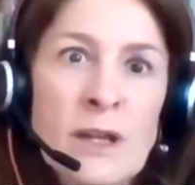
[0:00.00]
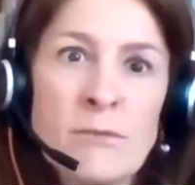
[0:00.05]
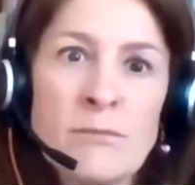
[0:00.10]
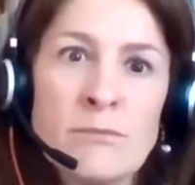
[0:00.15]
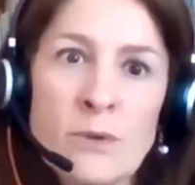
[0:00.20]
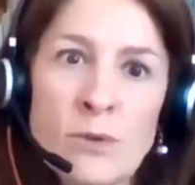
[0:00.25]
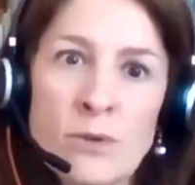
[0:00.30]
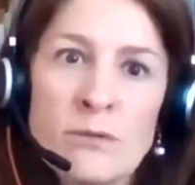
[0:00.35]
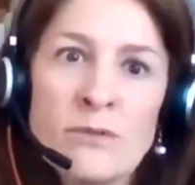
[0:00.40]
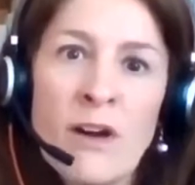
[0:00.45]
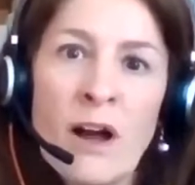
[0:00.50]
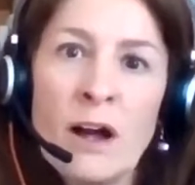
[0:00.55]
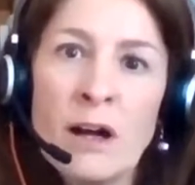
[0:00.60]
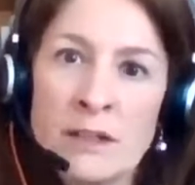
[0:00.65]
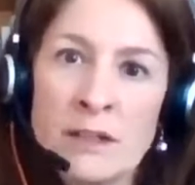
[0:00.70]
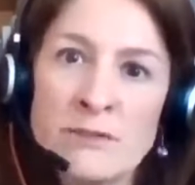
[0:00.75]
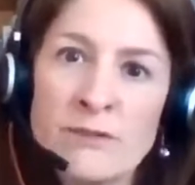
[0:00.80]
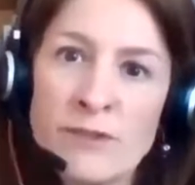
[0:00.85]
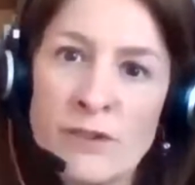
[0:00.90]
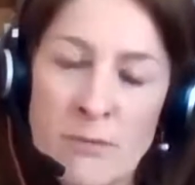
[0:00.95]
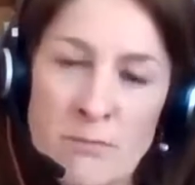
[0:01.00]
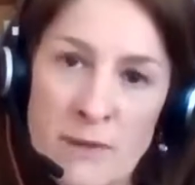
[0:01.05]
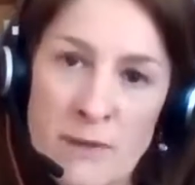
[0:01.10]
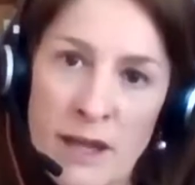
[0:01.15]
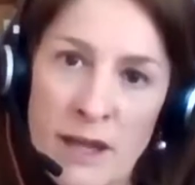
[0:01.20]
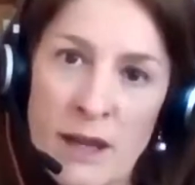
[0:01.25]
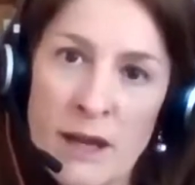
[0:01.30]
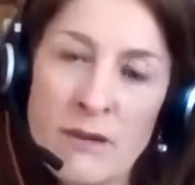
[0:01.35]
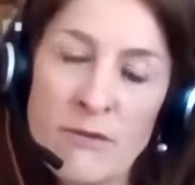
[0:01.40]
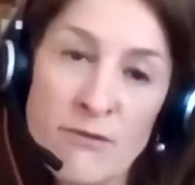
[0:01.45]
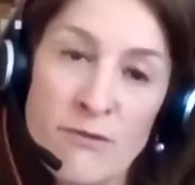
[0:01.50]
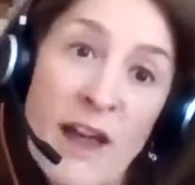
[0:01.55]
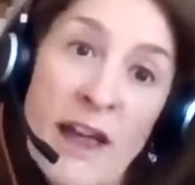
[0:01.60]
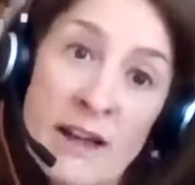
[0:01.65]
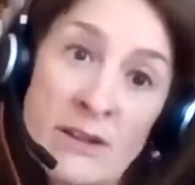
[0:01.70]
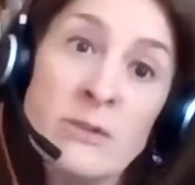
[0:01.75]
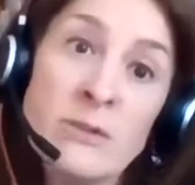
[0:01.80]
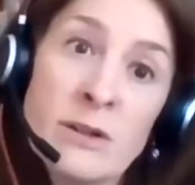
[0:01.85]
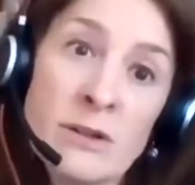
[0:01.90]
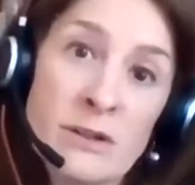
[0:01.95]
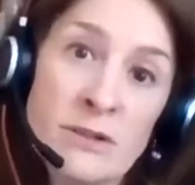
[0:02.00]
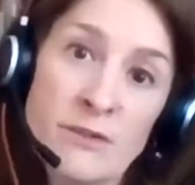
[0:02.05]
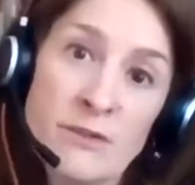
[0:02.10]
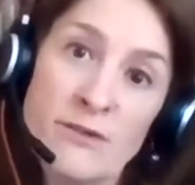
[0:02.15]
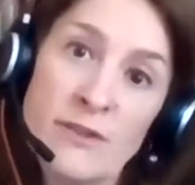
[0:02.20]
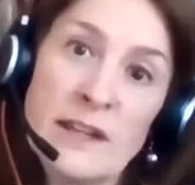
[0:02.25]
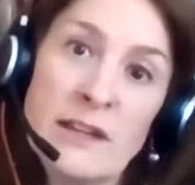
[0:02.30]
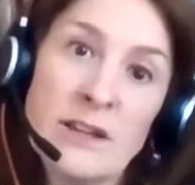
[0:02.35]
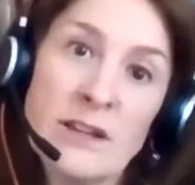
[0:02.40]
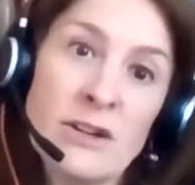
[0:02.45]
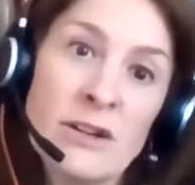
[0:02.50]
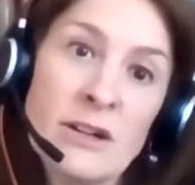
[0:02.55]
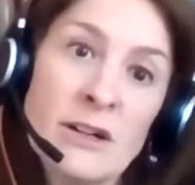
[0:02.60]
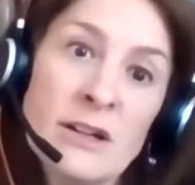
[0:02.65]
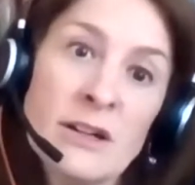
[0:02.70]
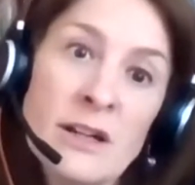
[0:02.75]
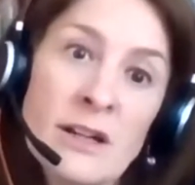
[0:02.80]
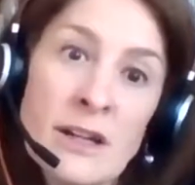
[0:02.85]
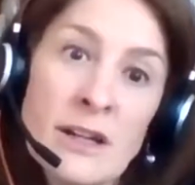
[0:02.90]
move on from their founder figure.